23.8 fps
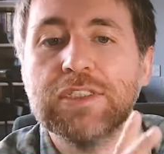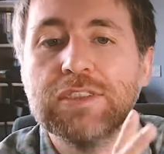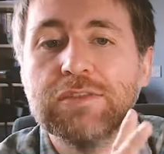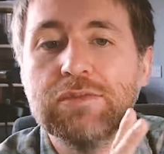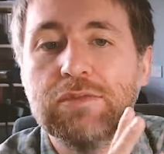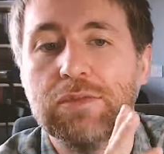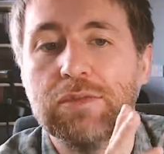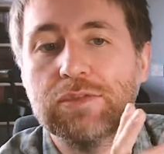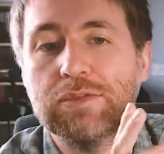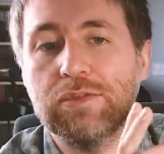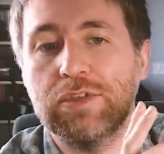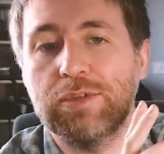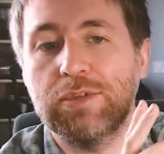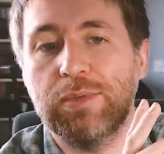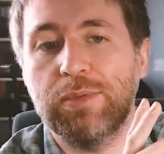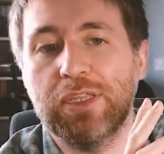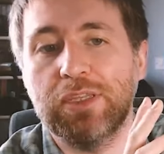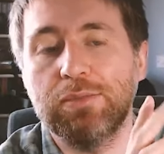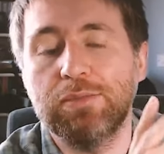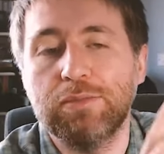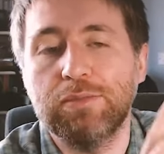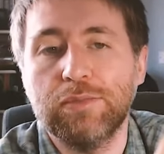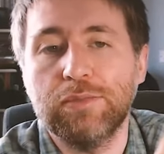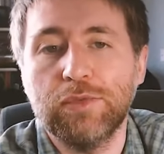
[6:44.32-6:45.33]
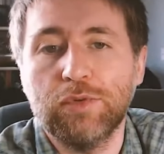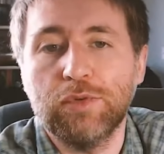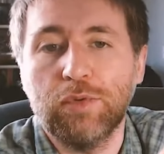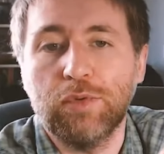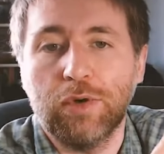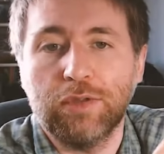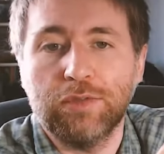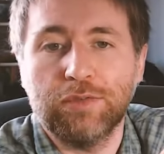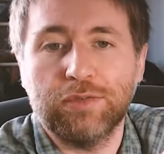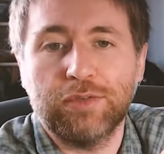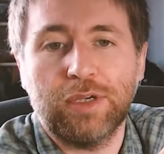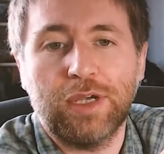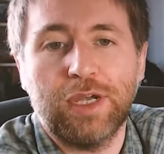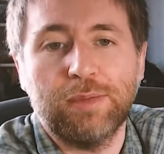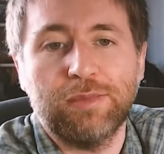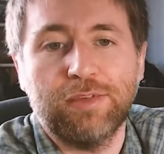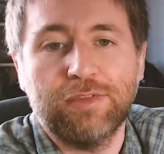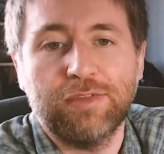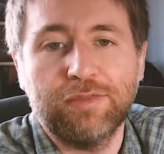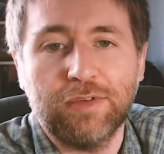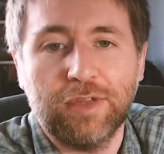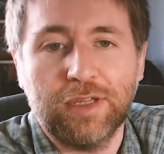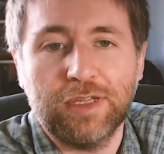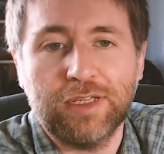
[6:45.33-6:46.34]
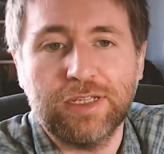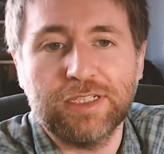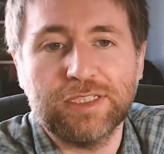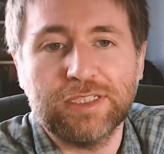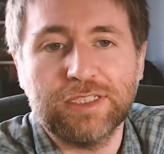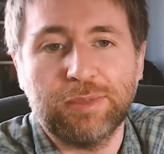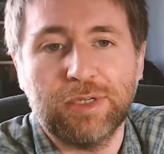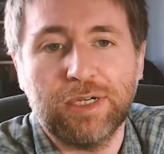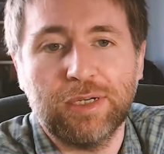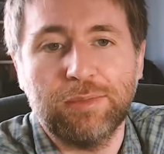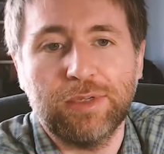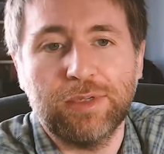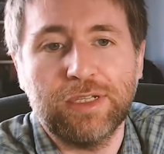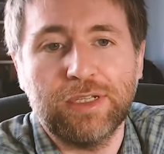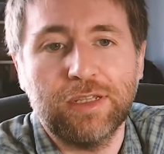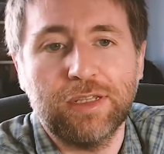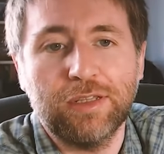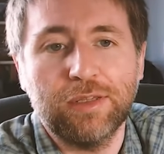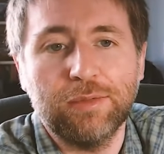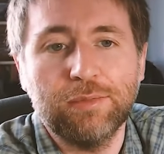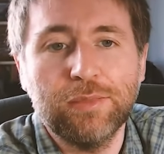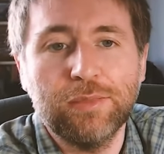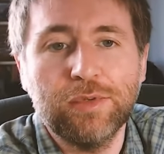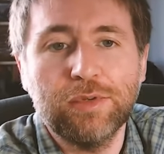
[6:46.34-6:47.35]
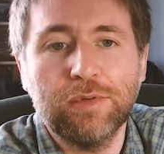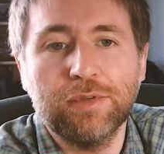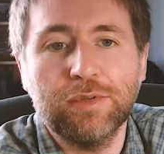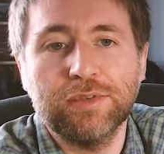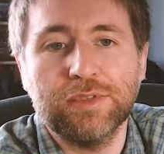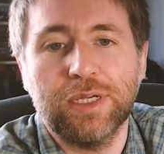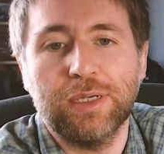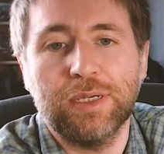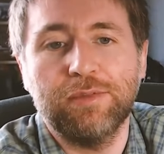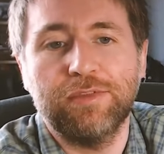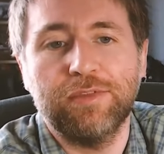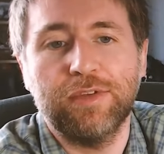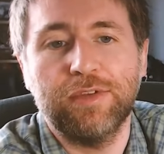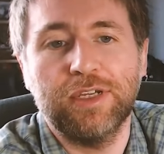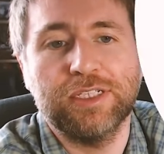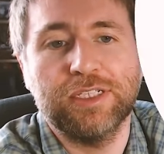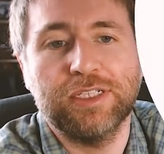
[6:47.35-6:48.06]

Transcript: first of all, we'll talk about the muon time of flight experiment. Now, the muon time